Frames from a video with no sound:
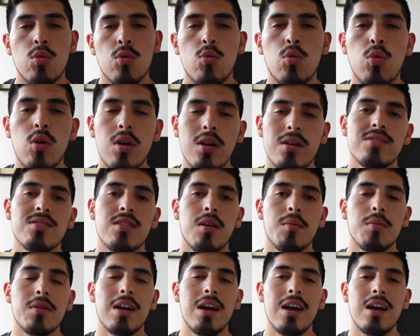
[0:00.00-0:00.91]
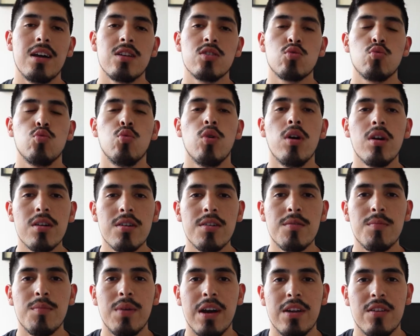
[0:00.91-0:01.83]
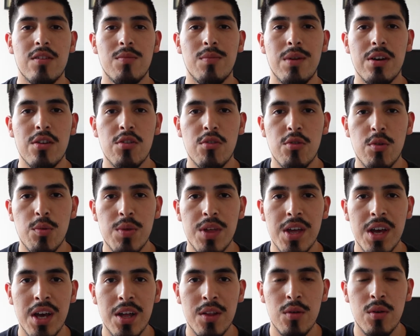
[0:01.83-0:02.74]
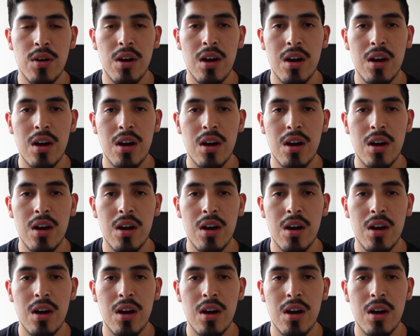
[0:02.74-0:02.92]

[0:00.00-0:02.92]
What is up, guys? Welcome back to my YouTube channel.